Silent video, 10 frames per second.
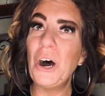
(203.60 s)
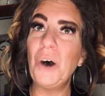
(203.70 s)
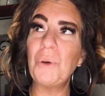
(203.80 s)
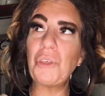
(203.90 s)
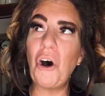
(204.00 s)

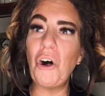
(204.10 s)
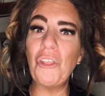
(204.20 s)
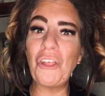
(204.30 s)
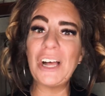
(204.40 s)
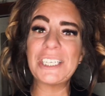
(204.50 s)
with all the
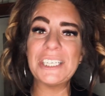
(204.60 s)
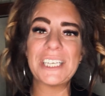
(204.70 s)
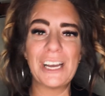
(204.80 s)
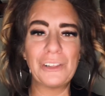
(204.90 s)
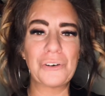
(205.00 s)
lessons
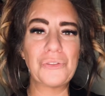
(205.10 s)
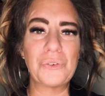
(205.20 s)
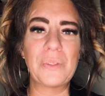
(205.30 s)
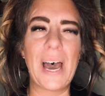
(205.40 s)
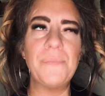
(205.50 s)
I learned
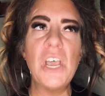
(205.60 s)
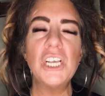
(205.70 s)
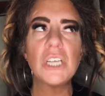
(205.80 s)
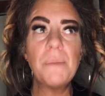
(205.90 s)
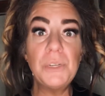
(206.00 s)
through that.
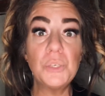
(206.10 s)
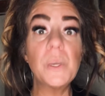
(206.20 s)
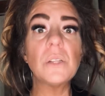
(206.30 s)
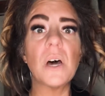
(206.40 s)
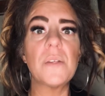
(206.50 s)
So I've been doing
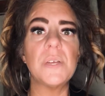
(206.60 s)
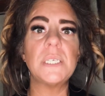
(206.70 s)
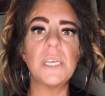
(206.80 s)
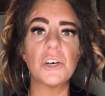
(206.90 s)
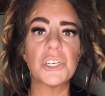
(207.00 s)
a lot of this
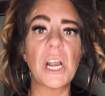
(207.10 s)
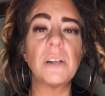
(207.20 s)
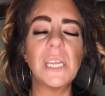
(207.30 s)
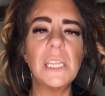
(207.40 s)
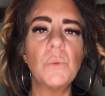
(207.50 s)
inner child
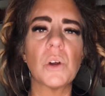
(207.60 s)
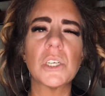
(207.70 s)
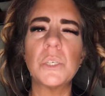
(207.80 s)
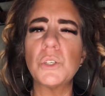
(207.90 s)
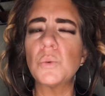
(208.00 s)
healing work.
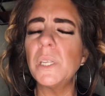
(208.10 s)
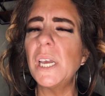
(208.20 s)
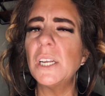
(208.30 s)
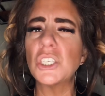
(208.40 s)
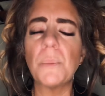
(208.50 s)
So it's really
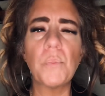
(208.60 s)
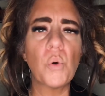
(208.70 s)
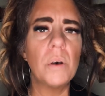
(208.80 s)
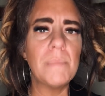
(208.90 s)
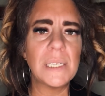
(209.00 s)
just an
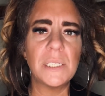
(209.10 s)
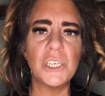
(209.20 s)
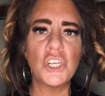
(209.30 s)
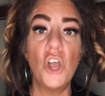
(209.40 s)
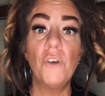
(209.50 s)
important
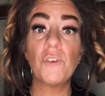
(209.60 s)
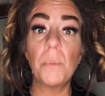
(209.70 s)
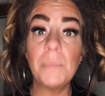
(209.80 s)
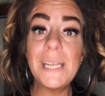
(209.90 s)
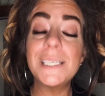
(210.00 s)
message for
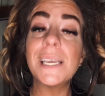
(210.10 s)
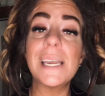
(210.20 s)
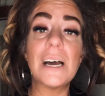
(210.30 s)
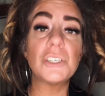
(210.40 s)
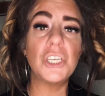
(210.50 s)
me to get
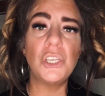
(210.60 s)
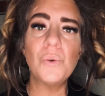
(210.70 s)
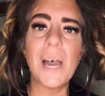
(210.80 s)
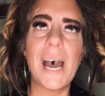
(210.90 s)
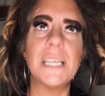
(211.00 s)
out to you
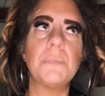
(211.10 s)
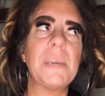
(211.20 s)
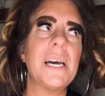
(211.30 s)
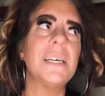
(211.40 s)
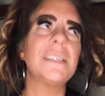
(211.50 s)
guys
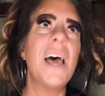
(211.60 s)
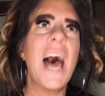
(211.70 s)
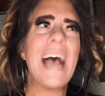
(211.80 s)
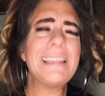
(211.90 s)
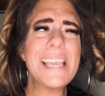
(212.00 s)
because
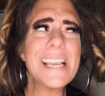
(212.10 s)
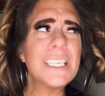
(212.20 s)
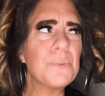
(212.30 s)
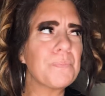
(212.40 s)
I think it